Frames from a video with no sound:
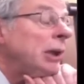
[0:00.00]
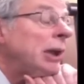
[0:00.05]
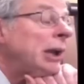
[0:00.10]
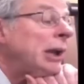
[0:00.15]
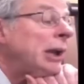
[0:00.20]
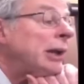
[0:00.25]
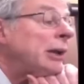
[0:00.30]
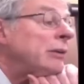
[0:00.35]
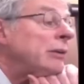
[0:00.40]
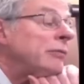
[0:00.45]

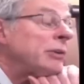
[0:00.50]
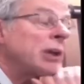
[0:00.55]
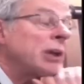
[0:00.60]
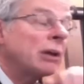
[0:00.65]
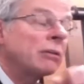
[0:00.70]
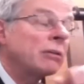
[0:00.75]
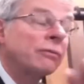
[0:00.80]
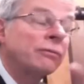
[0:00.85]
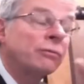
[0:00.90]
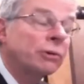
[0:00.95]
And if you
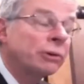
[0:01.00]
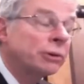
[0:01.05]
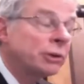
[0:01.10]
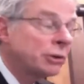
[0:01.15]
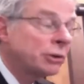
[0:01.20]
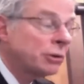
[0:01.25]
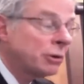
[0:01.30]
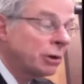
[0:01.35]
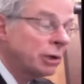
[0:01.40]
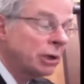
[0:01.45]
can't afford an
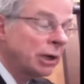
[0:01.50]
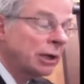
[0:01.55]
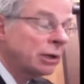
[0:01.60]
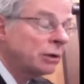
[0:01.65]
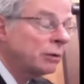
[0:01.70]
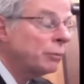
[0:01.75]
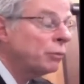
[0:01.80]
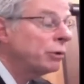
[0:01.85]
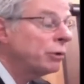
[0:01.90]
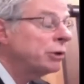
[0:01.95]
attorney, I
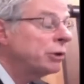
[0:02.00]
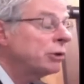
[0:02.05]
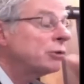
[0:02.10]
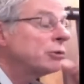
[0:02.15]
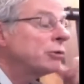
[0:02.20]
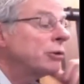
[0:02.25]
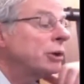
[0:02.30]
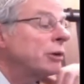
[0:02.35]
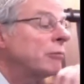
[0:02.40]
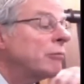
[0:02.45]
can appoint an
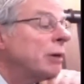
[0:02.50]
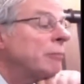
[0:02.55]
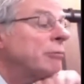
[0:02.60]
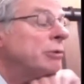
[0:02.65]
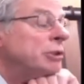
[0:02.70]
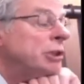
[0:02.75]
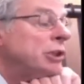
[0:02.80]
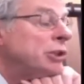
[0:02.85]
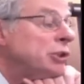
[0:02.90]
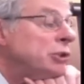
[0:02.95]
attorney to
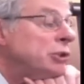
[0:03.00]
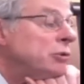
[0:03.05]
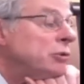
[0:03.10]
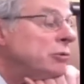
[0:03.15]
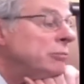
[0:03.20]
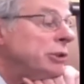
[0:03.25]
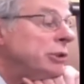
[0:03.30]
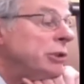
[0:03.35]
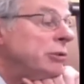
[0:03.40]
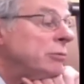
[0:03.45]
represent
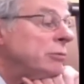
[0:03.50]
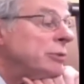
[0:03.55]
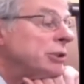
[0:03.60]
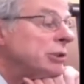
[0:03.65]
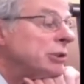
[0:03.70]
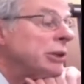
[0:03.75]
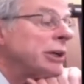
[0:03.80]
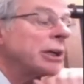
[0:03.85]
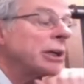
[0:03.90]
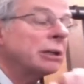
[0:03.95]
you, either
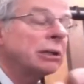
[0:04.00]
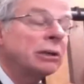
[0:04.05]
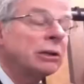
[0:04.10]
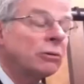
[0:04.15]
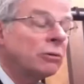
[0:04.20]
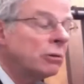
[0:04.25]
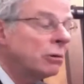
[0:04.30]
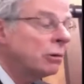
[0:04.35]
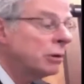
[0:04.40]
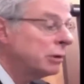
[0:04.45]
Ms. Langley
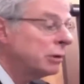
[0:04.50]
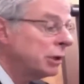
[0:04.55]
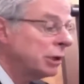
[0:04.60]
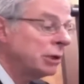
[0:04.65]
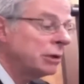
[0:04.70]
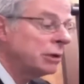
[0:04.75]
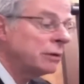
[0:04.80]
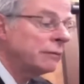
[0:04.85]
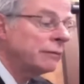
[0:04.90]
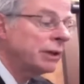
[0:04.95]
or,
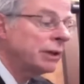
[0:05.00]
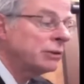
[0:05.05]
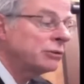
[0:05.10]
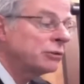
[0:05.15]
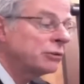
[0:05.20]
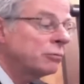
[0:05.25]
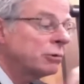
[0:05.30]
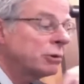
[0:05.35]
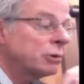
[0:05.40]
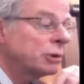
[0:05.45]
again, if that
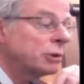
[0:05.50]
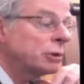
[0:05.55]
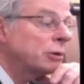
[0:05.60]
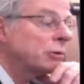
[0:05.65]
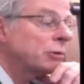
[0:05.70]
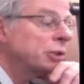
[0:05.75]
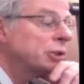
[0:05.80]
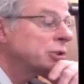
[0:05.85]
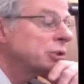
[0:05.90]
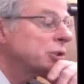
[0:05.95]
doesn't work,
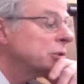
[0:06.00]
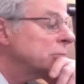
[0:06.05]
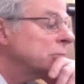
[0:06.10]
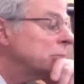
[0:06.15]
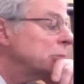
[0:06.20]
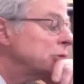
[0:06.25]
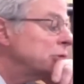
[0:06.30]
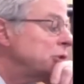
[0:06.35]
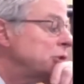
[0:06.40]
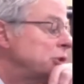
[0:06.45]
there is,
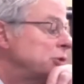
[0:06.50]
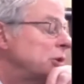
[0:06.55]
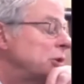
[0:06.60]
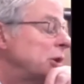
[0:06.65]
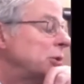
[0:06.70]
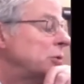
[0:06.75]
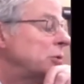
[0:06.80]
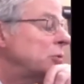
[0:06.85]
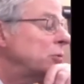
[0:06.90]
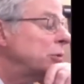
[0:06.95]
she's
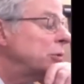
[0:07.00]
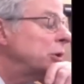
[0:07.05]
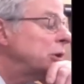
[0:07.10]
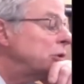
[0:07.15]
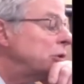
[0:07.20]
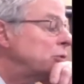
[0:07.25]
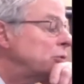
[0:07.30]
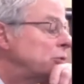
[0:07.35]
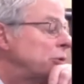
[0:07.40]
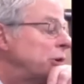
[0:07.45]
not the
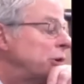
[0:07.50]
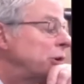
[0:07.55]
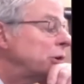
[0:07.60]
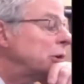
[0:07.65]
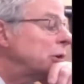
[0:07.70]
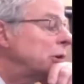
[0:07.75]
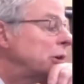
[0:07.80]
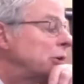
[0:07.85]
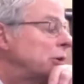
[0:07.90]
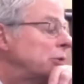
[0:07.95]
only attorney on
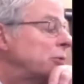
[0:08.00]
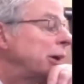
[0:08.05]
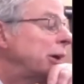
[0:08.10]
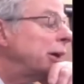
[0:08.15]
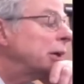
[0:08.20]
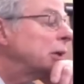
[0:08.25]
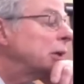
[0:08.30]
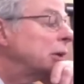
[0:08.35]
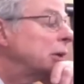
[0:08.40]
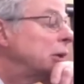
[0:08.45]

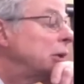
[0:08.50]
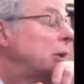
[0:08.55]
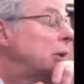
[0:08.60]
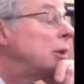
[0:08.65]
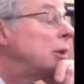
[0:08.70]
contract.